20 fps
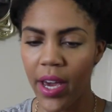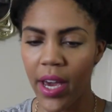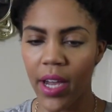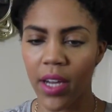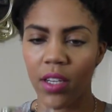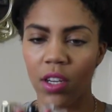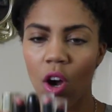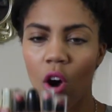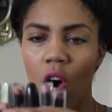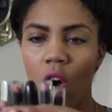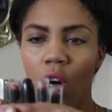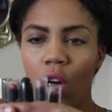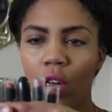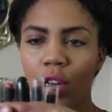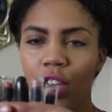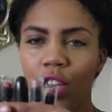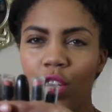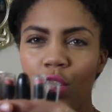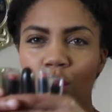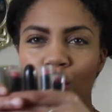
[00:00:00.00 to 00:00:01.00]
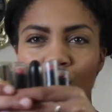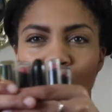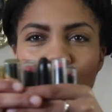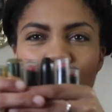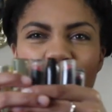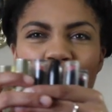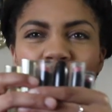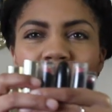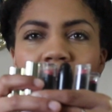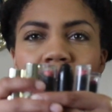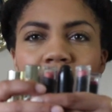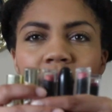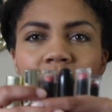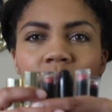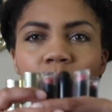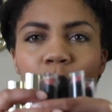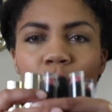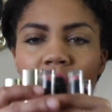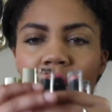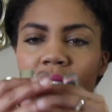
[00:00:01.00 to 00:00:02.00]
picked all hues. They're like
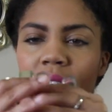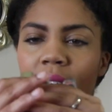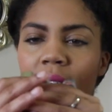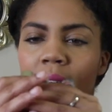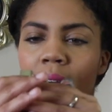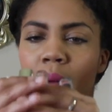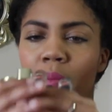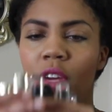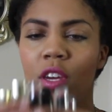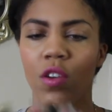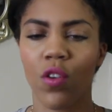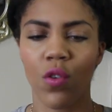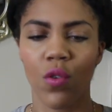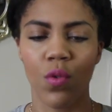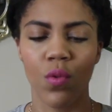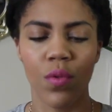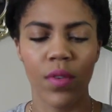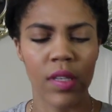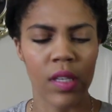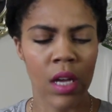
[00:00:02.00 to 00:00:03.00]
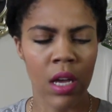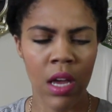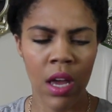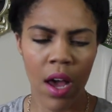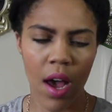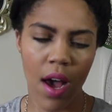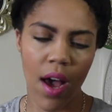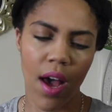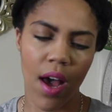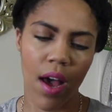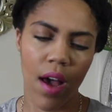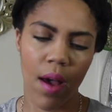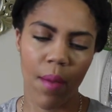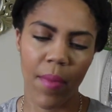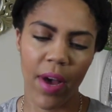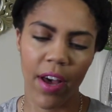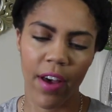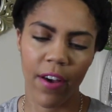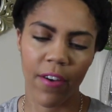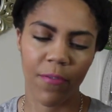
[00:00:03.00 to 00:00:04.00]
springtime hues.
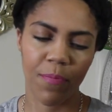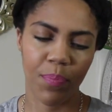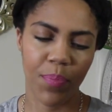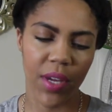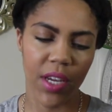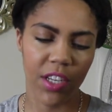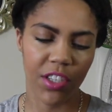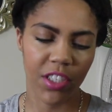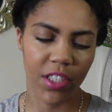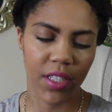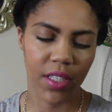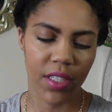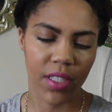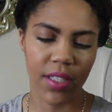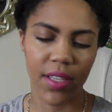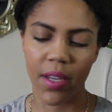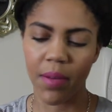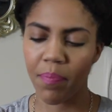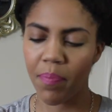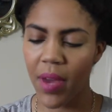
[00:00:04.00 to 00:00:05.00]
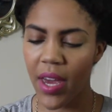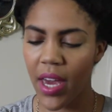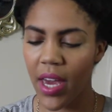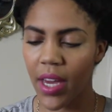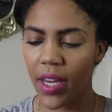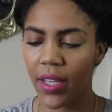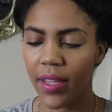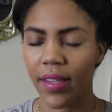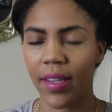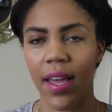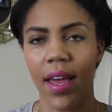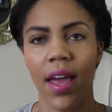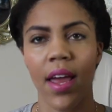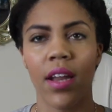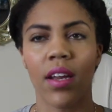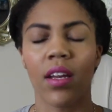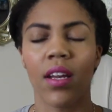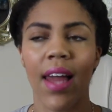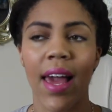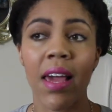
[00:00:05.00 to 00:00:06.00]
Of peaches and pinks
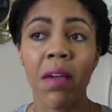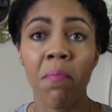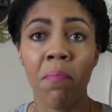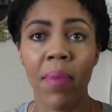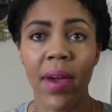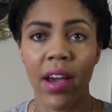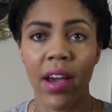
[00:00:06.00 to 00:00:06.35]
and light